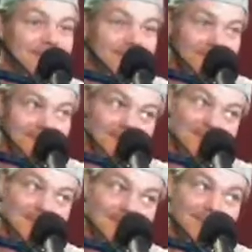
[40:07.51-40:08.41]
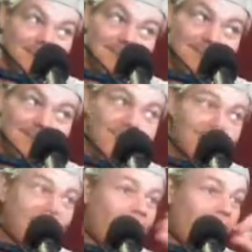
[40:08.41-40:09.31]
I'm not a bad person
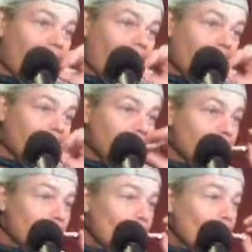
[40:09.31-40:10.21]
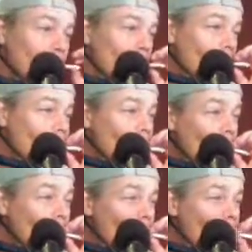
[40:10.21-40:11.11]
by any stretch of the
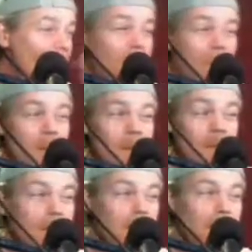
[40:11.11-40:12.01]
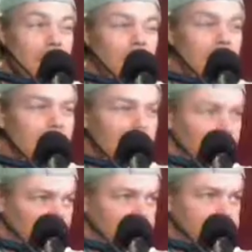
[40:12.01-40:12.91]
imagination. I might be naughty, but I'm not a
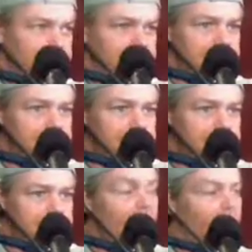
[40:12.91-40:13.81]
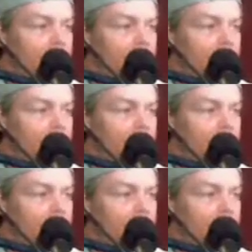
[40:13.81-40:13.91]
bad person. No.